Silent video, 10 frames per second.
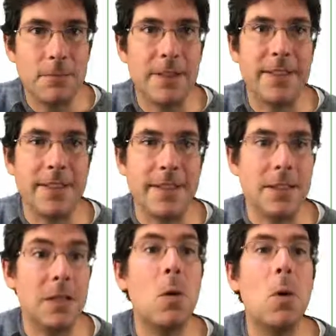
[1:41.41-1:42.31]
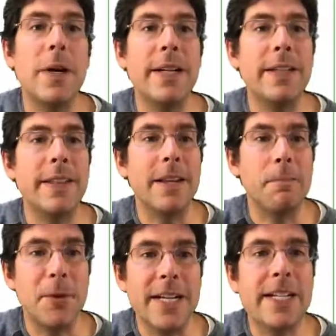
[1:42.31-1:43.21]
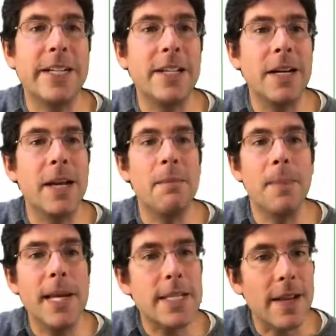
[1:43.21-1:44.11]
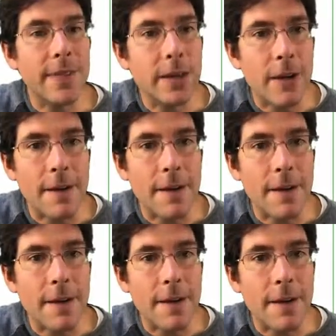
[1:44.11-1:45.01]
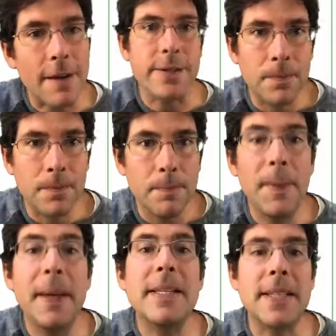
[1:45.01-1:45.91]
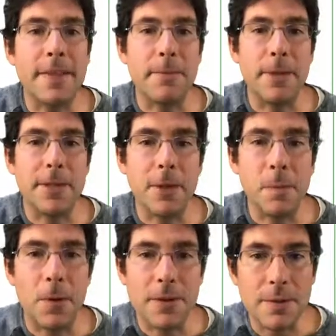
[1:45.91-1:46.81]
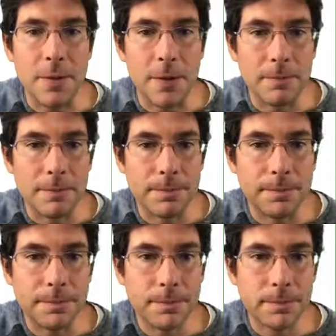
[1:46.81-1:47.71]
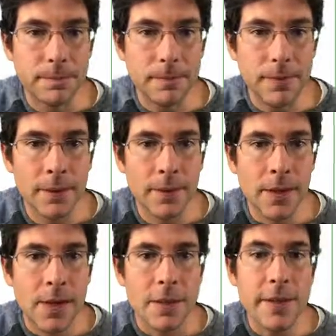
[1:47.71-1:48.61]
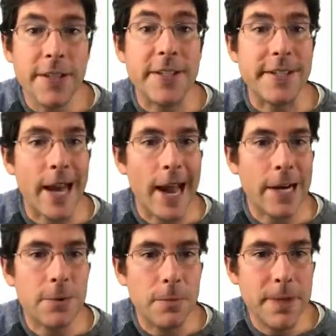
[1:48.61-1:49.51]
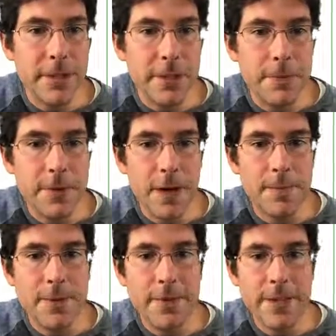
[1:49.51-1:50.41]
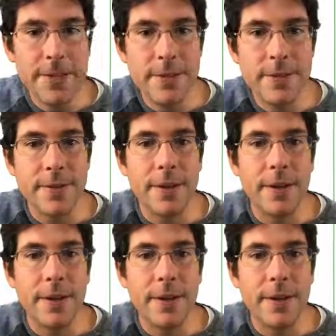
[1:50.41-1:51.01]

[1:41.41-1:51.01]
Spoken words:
Well, this is according to the prediction based on the graph of averages based on their midterm 1 score. So this is actual midterm 2 observations.